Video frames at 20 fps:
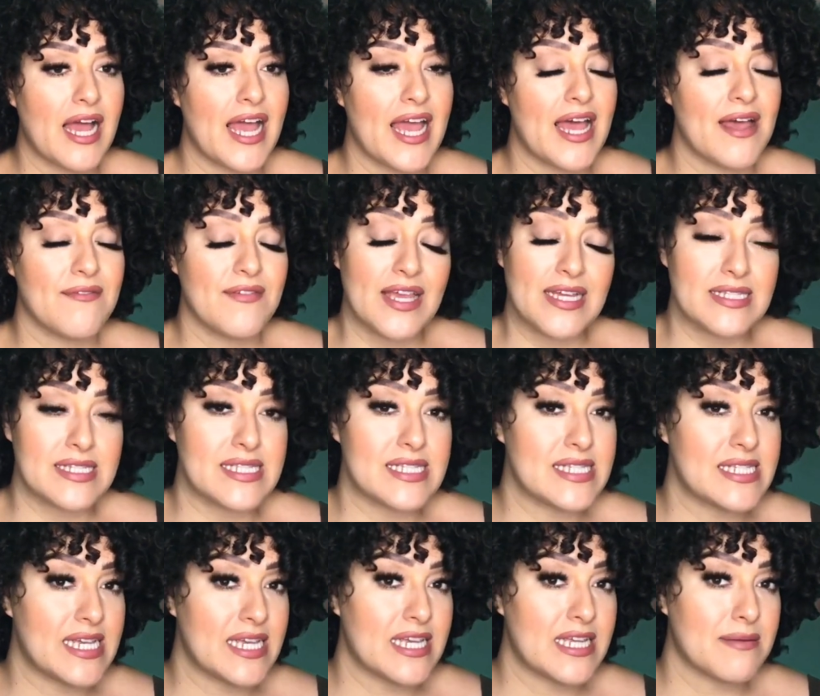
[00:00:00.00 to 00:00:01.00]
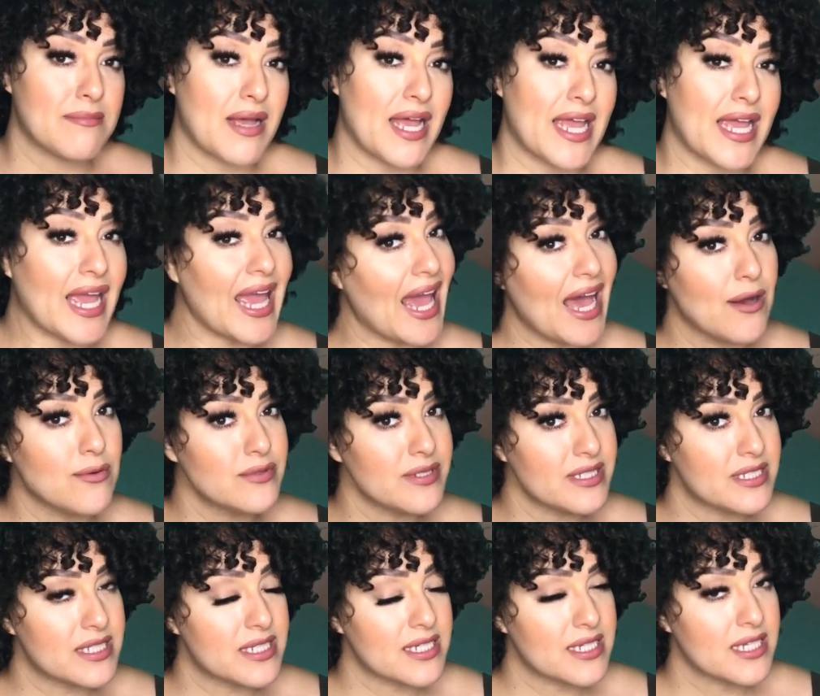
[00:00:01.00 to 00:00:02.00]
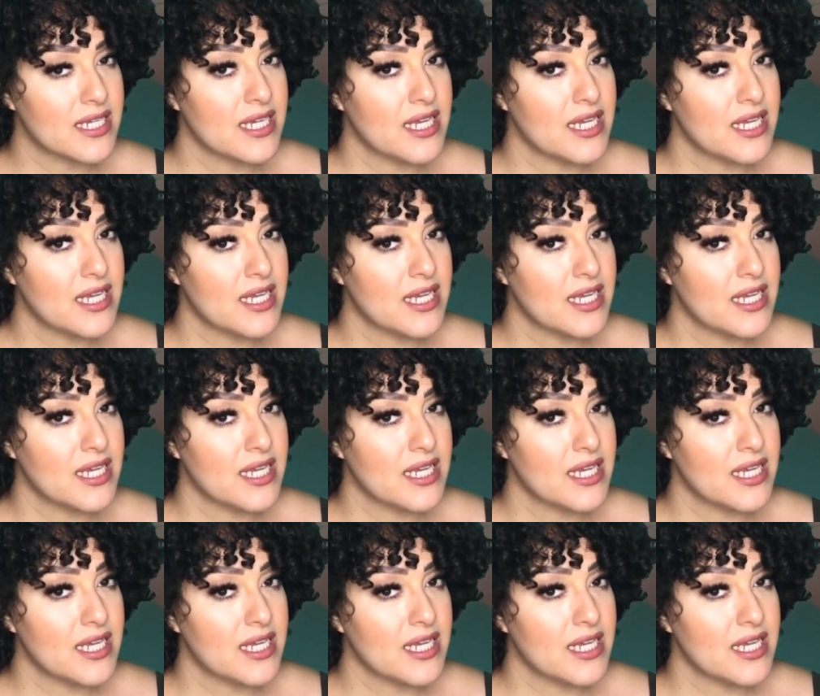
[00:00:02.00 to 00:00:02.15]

I have yet to see it in my account.